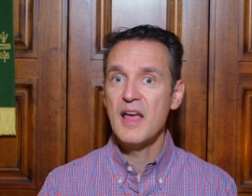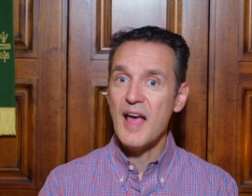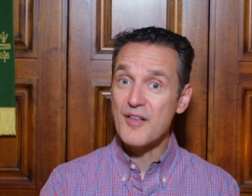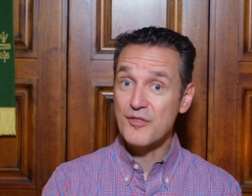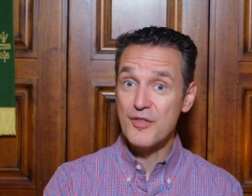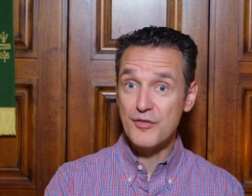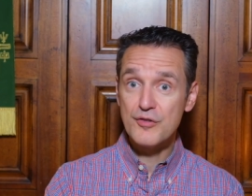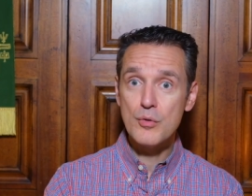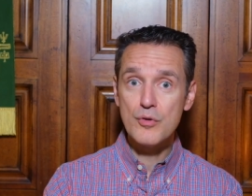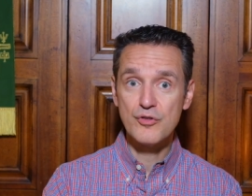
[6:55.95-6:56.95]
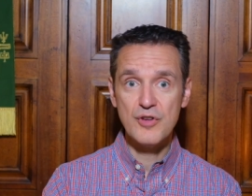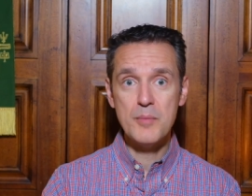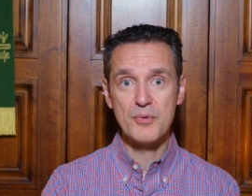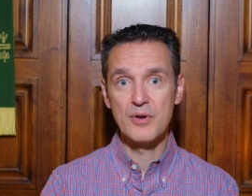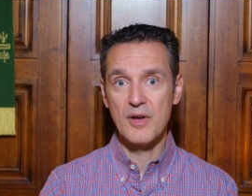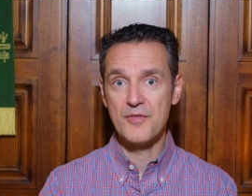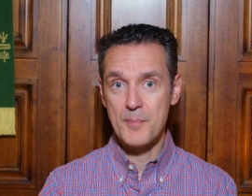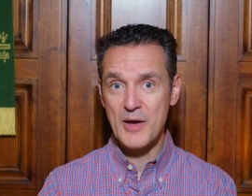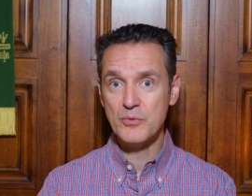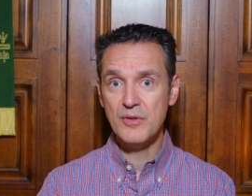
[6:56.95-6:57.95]
as the sole shaper of the
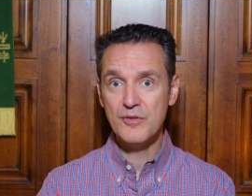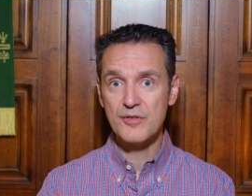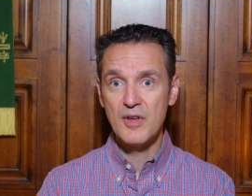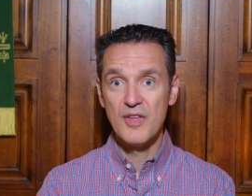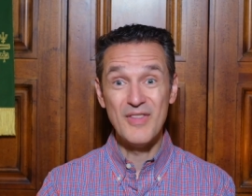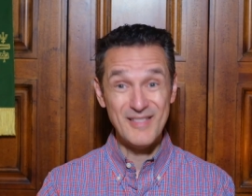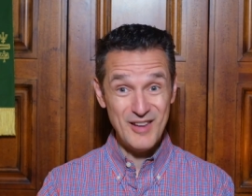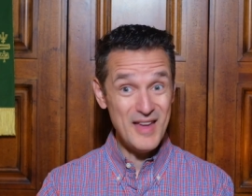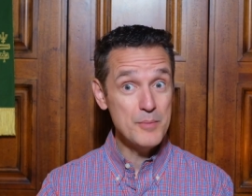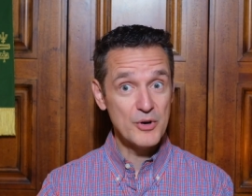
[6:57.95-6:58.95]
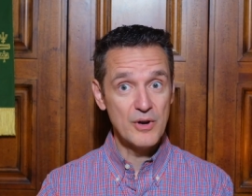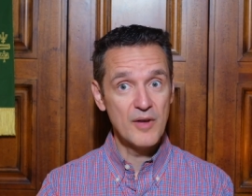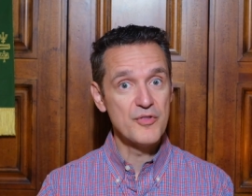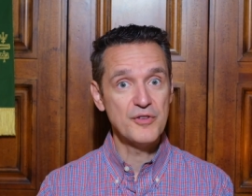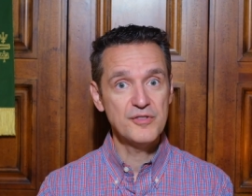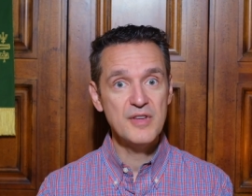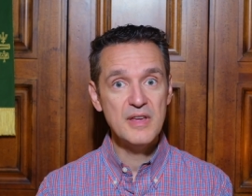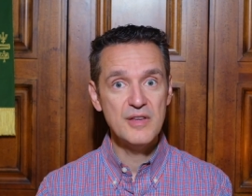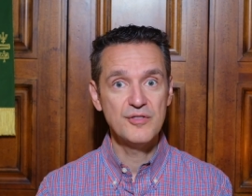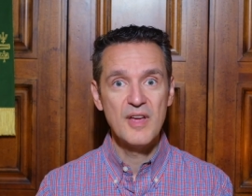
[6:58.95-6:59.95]
mountains, the tamer of the
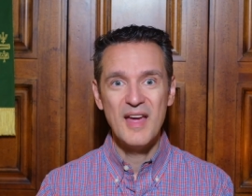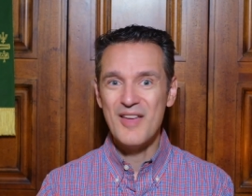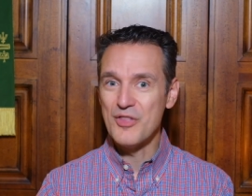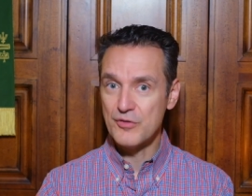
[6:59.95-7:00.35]
seas, and the